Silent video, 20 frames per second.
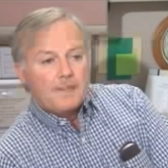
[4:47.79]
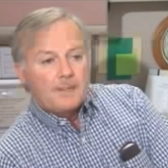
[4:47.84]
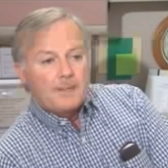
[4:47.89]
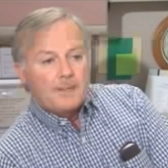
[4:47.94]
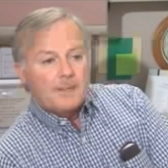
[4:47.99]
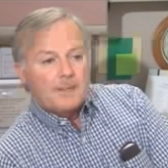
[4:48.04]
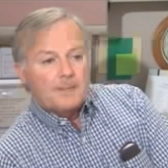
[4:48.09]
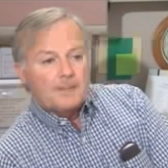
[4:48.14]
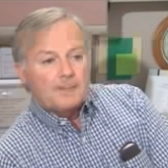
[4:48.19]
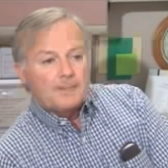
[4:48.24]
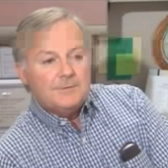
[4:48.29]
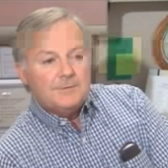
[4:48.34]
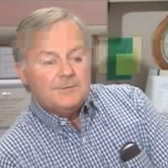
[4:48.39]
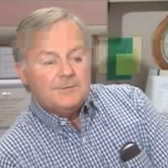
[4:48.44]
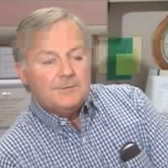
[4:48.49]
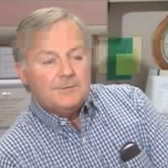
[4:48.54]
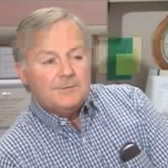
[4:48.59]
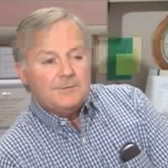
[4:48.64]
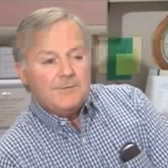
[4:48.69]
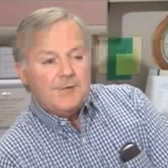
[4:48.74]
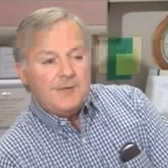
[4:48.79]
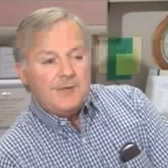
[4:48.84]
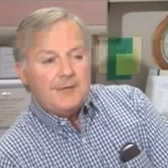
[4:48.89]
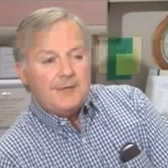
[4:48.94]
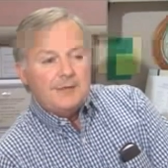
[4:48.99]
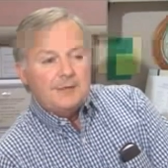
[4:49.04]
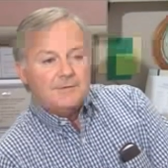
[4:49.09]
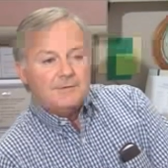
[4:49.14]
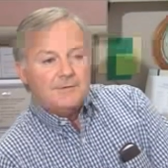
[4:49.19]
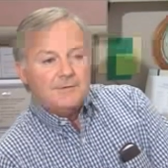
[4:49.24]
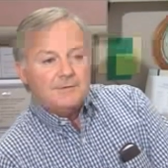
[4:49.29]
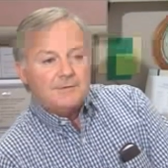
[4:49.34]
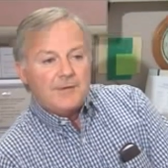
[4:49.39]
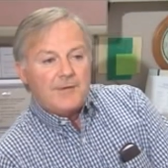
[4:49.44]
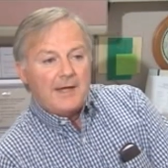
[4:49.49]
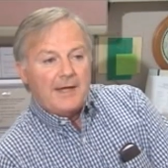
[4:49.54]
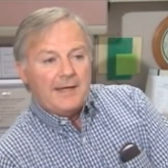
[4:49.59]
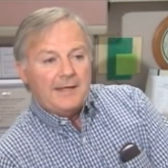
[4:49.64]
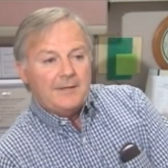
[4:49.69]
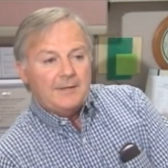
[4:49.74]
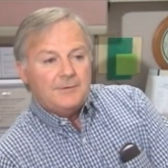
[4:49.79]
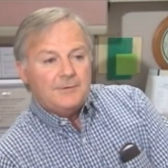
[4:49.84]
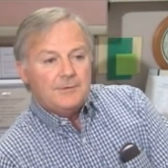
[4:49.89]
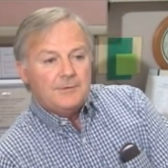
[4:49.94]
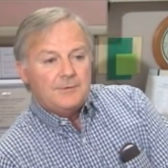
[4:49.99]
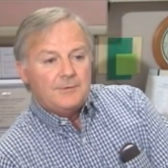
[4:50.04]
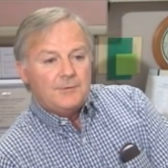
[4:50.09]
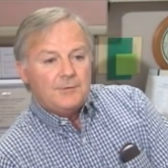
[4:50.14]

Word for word: Uh, seeding is designed